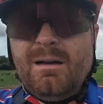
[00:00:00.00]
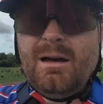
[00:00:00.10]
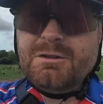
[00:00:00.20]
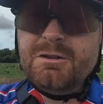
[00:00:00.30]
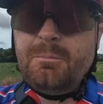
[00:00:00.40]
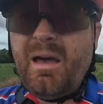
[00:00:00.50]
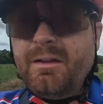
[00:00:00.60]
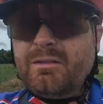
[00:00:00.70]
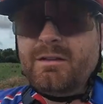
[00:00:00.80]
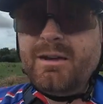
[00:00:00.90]
I just
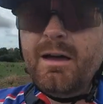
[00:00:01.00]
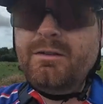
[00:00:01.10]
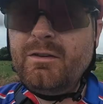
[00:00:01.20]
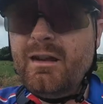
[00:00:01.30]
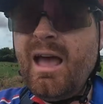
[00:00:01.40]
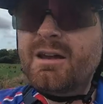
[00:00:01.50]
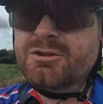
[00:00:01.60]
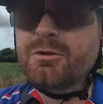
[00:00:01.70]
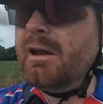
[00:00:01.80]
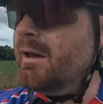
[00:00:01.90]
passed a Tyson
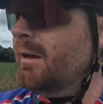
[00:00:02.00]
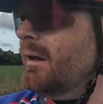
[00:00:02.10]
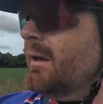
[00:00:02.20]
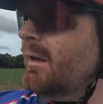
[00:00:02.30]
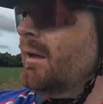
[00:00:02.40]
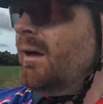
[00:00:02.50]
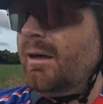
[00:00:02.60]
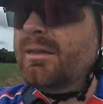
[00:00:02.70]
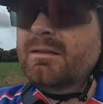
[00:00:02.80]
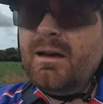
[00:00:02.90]
hatchery. I
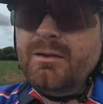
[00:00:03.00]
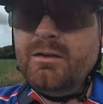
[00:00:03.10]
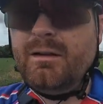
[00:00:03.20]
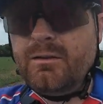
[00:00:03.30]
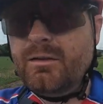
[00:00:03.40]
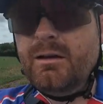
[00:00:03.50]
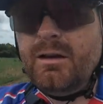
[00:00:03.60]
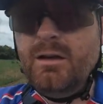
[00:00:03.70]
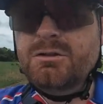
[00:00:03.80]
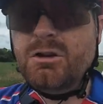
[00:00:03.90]
think Tyson is the
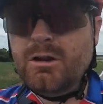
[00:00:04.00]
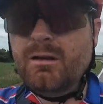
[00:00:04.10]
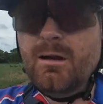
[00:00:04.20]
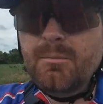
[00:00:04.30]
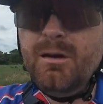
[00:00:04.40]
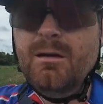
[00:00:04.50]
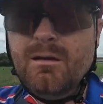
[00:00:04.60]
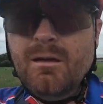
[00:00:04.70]
chicken company.